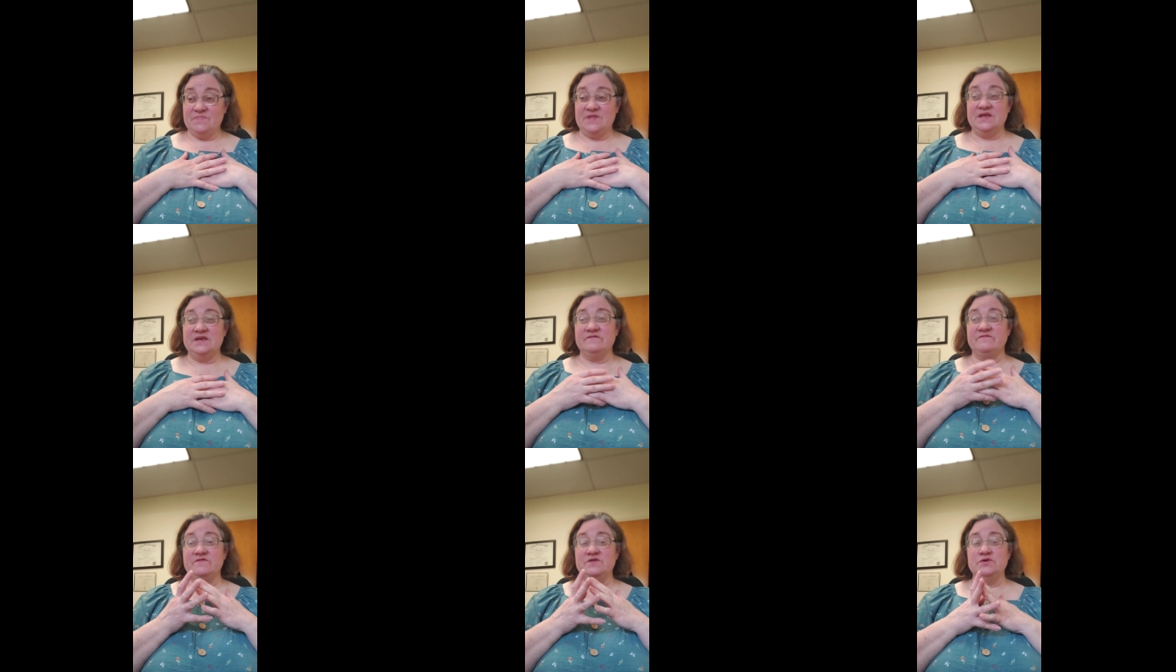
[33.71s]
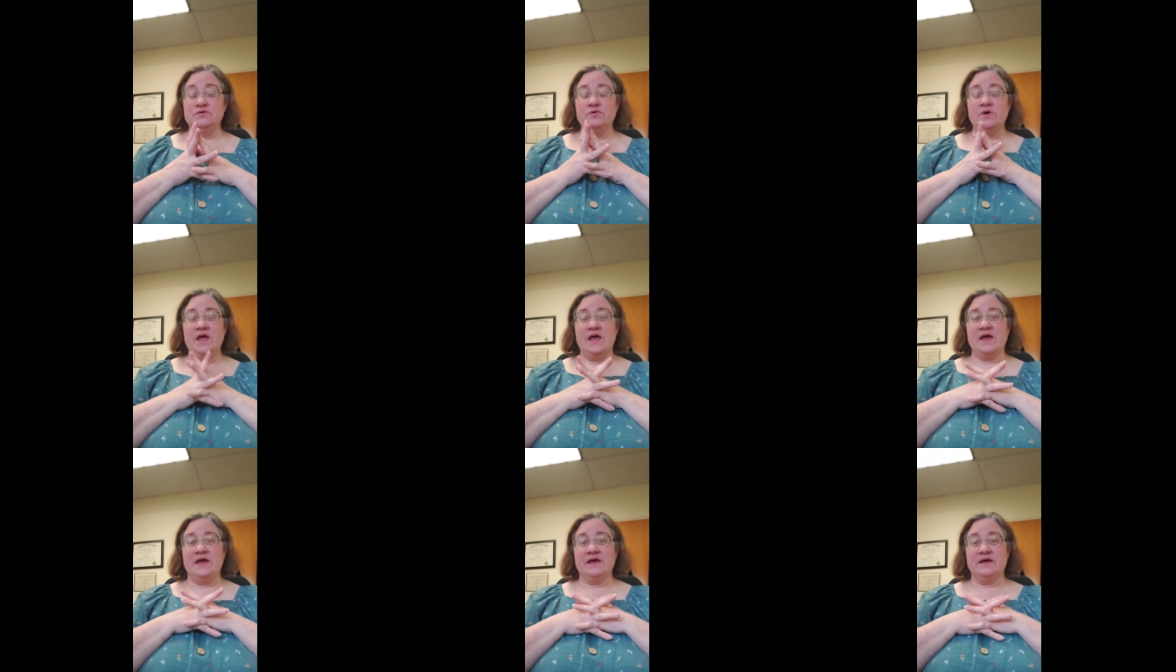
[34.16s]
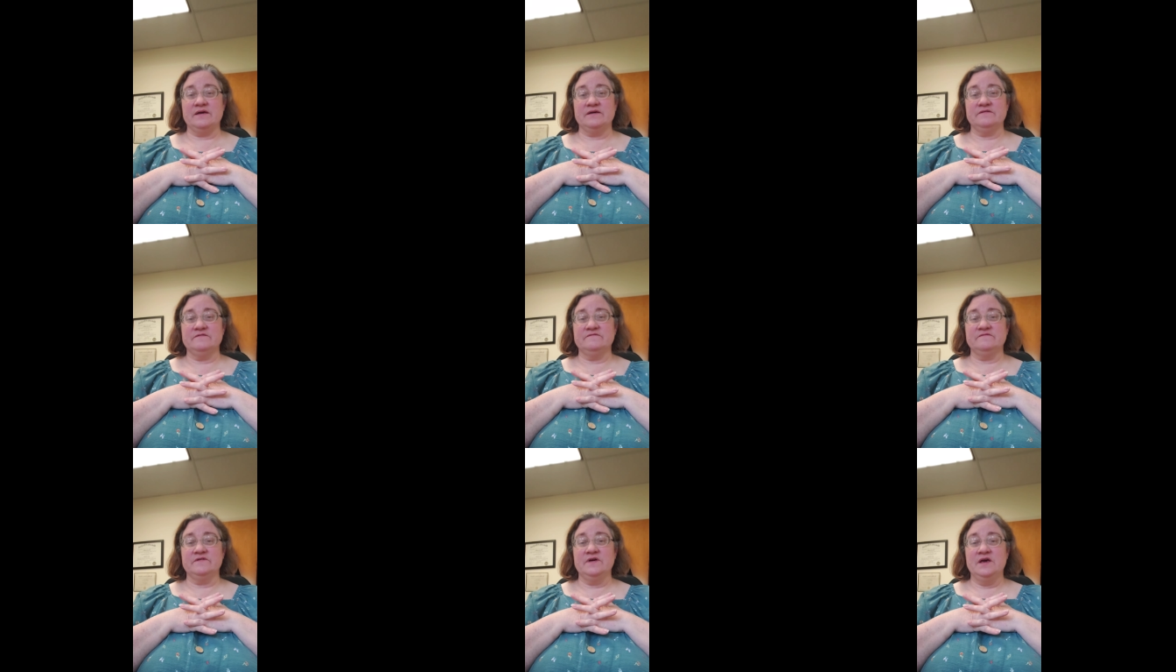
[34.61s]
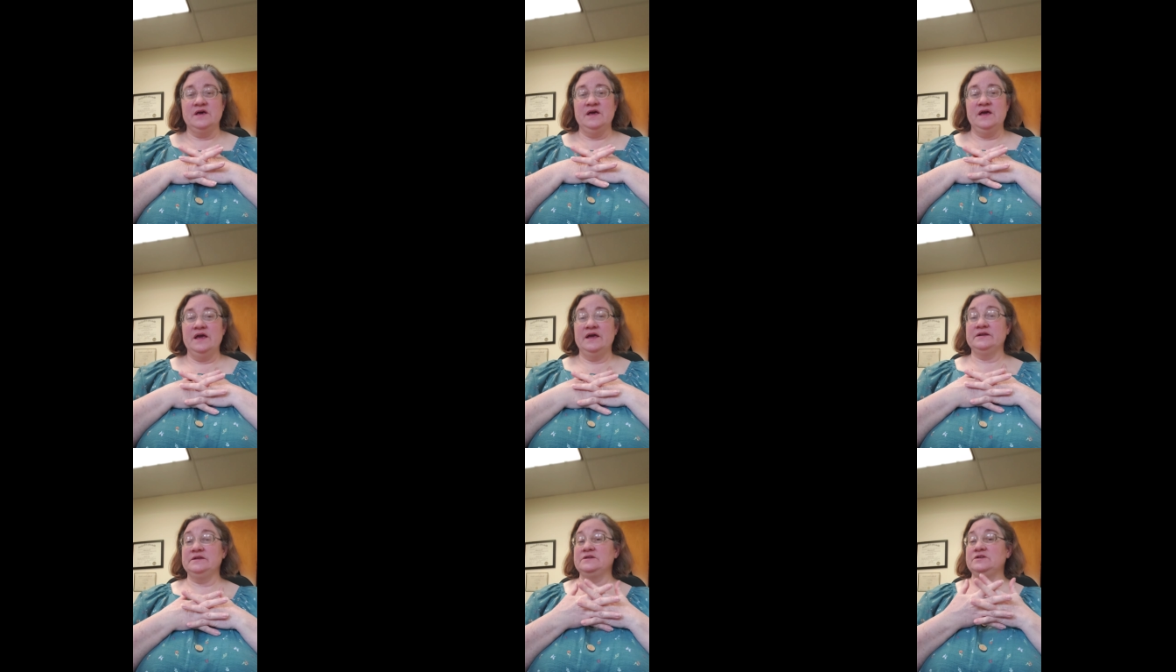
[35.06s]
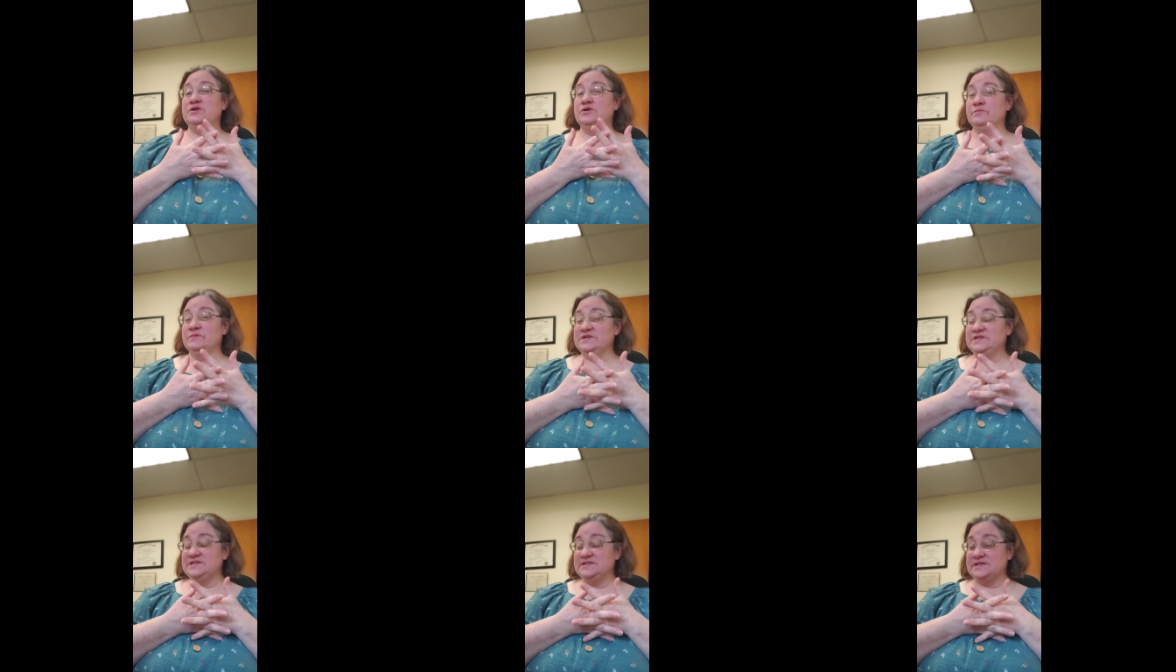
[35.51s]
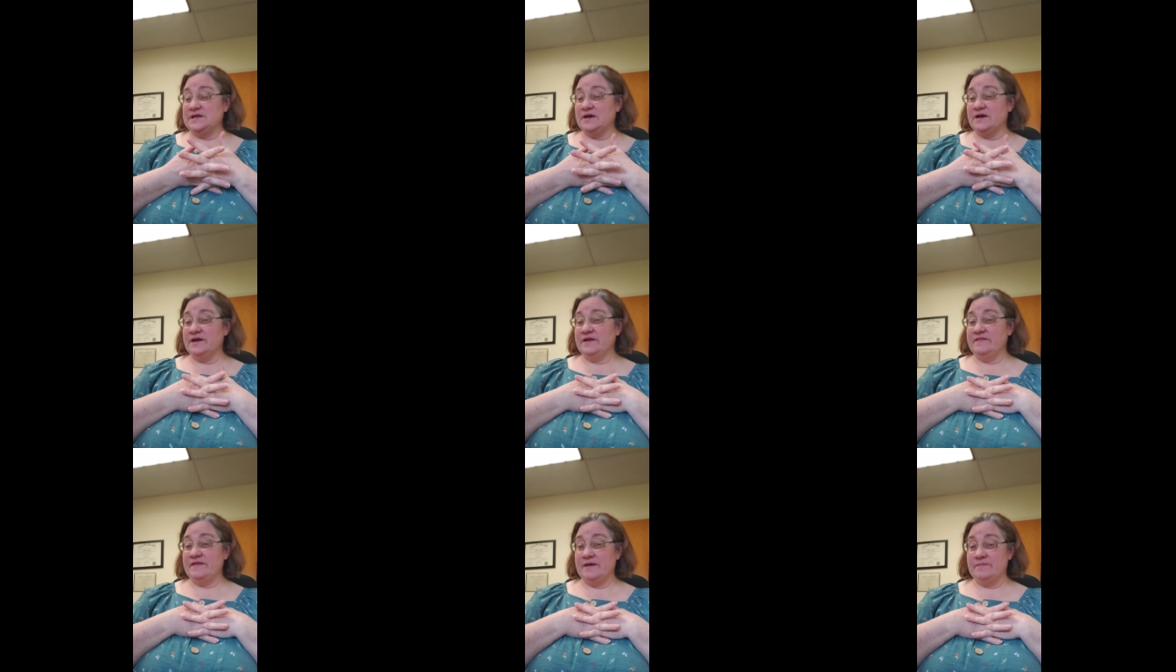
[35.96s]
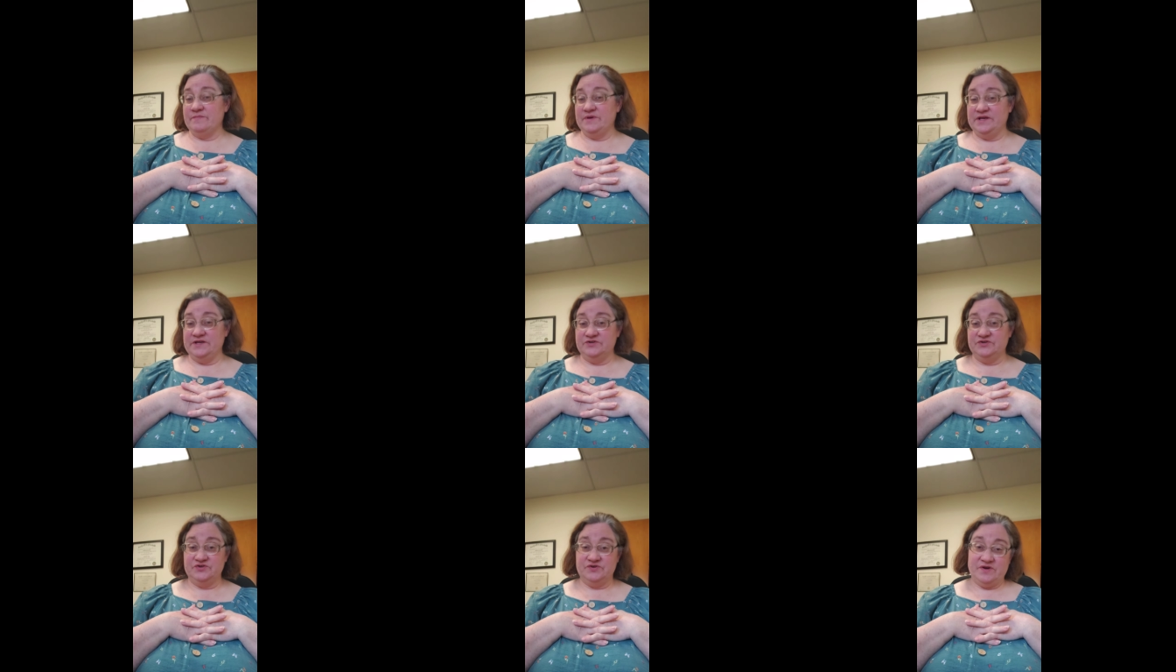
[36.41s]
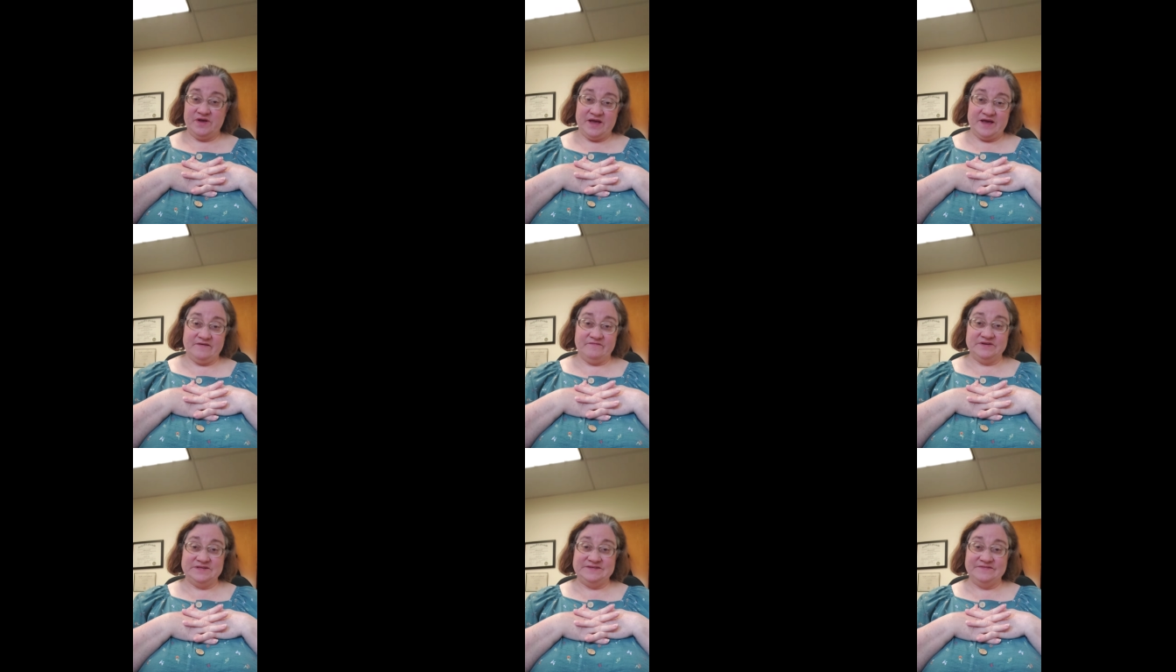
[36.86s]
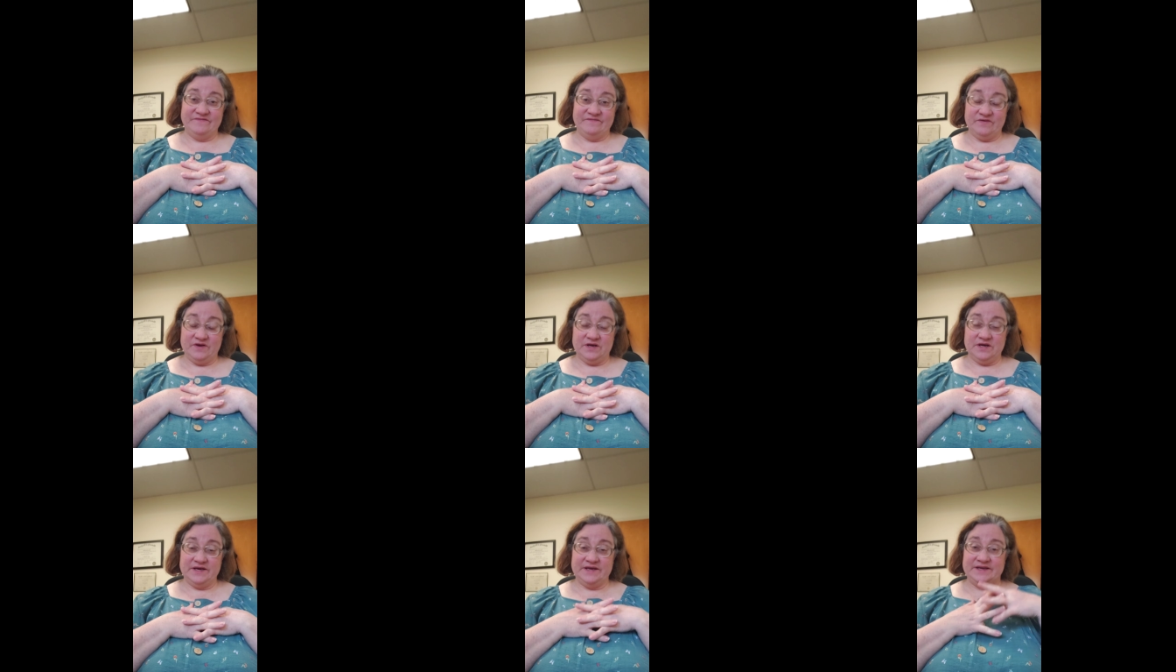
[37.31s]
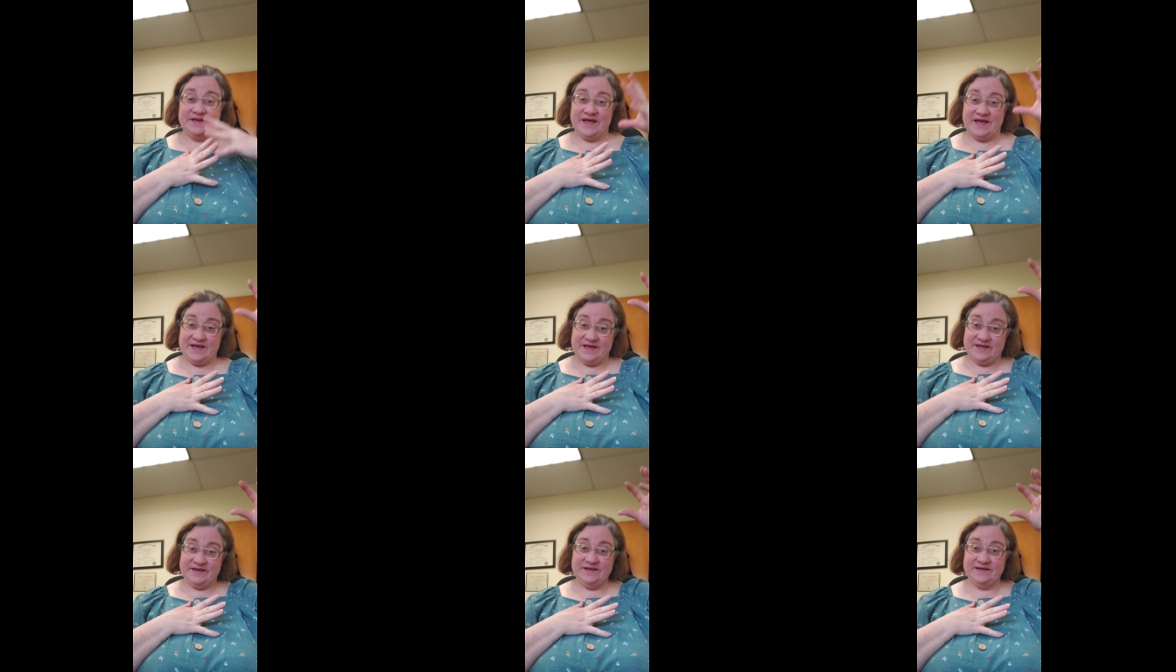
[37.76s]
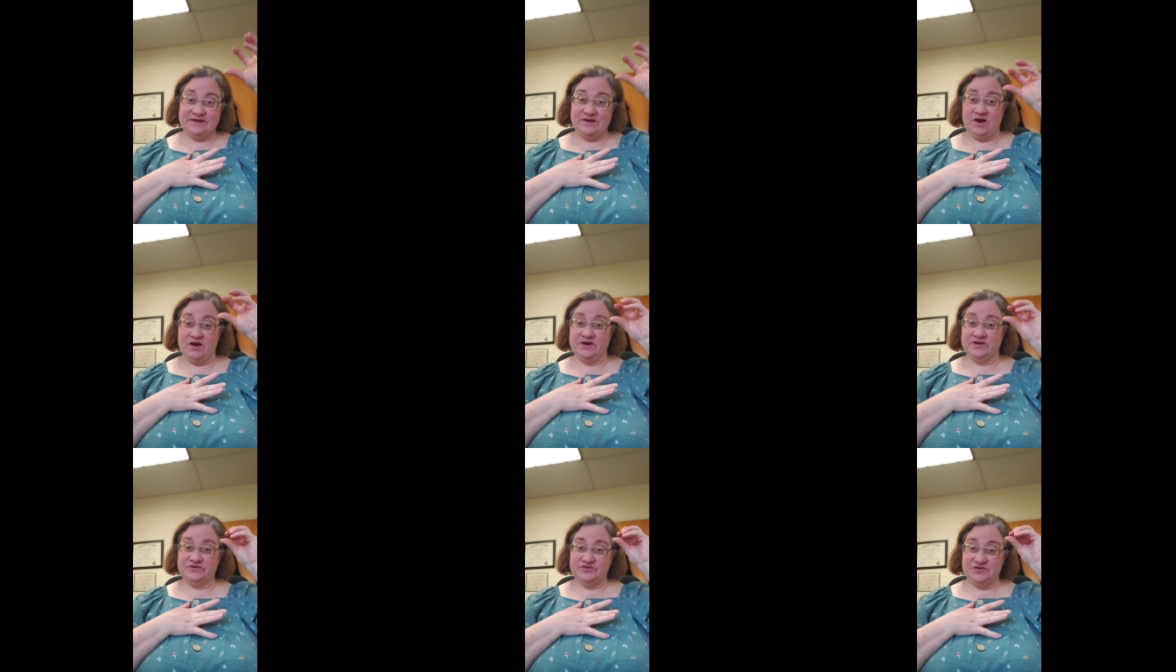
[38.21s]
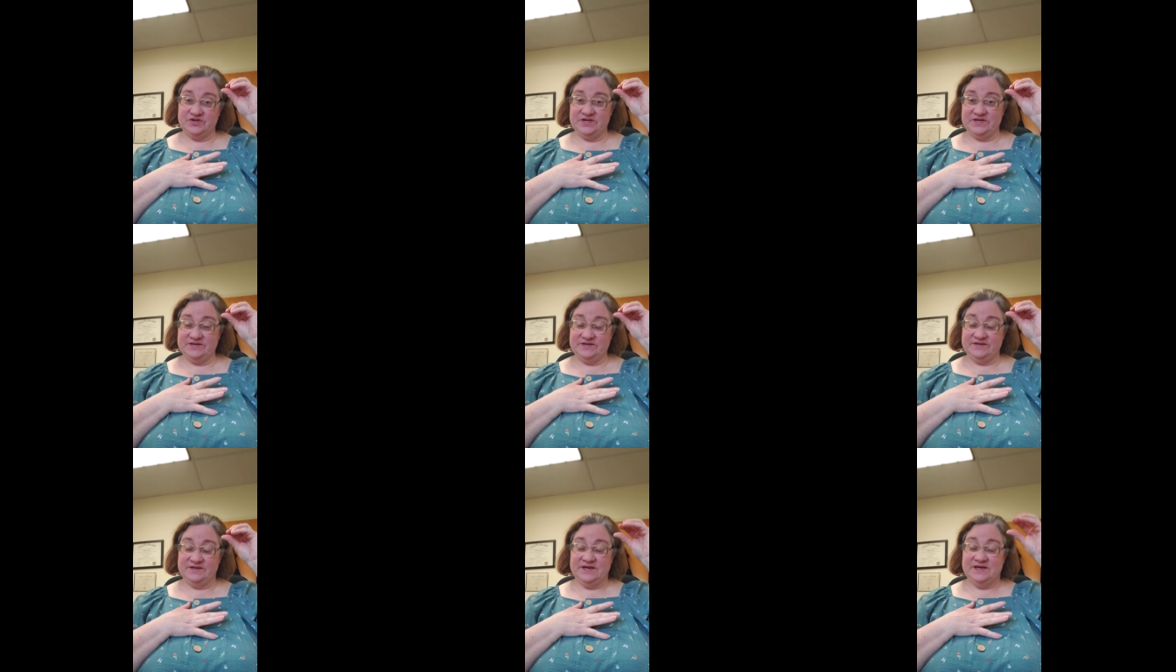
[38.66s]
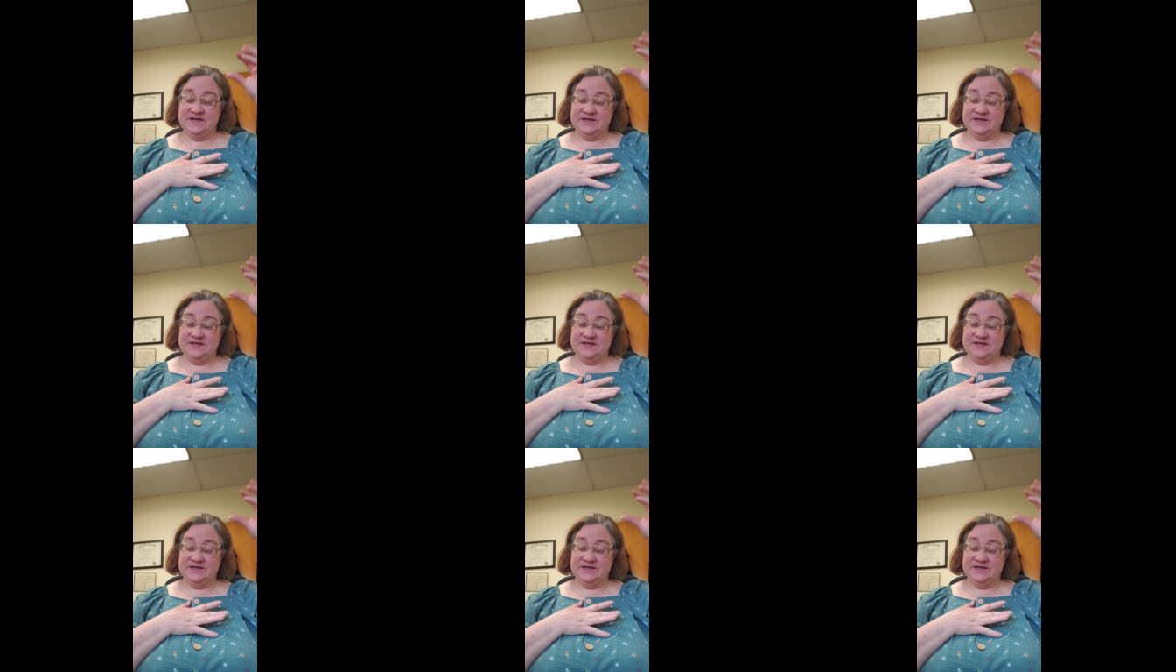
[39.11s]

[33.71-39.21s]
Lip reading: if you have an inhuman design, that means you have a defined head and ajna